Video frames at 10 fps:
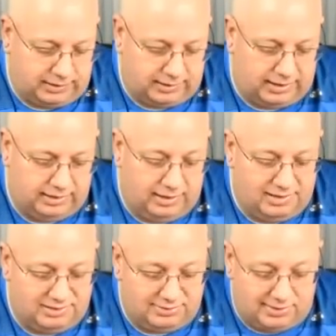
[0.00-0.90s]
okay
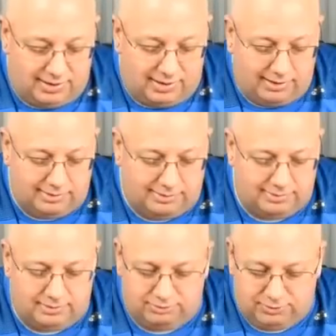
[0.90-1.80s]

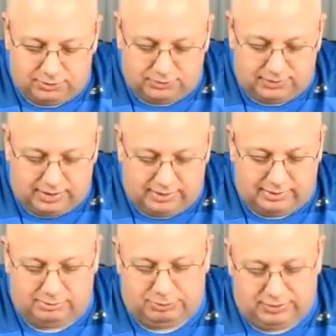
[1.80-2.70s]
size of photosite
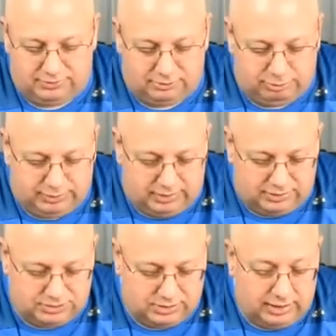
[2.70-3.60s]
and pixel
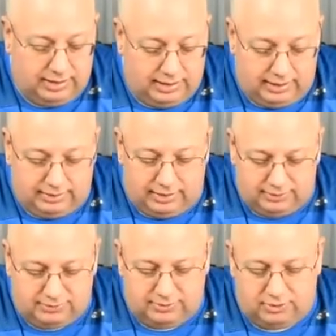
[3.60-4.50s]
pitch and
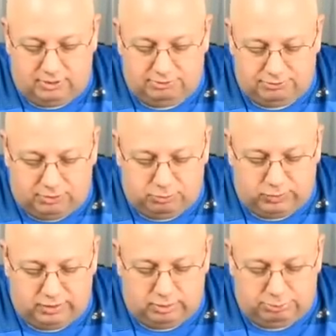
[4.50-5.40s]
SNR
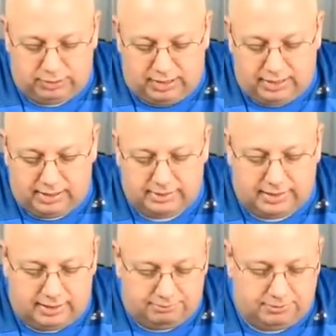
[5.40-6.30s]
firmware applied
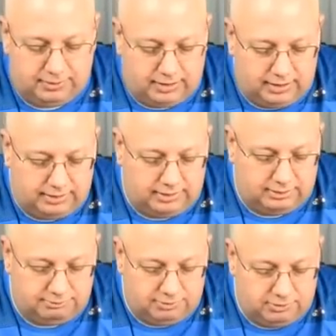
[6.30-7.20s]
after the A/D
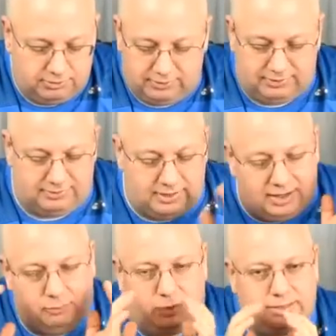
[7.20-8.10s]
converters. Has
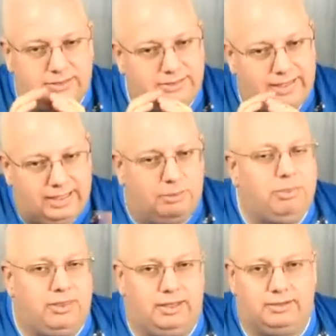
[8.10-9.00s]
not one
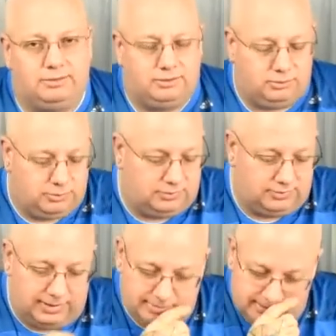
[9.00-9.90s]
damn thing to do with the
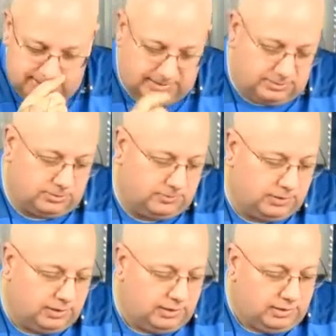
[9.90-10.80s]
size of the sensor.
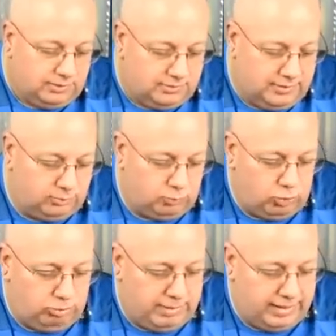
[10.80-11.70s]
So let's
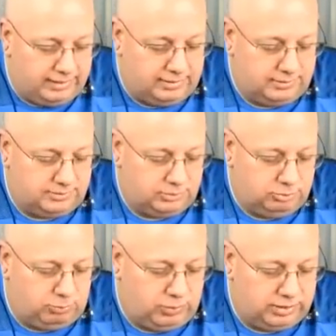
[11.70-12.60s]
roll back
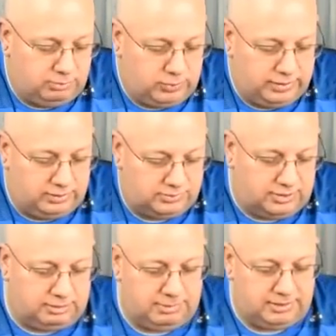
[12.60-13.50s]
to point number one here. Let's
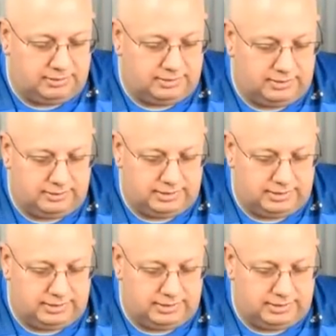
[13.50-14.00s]
talk about the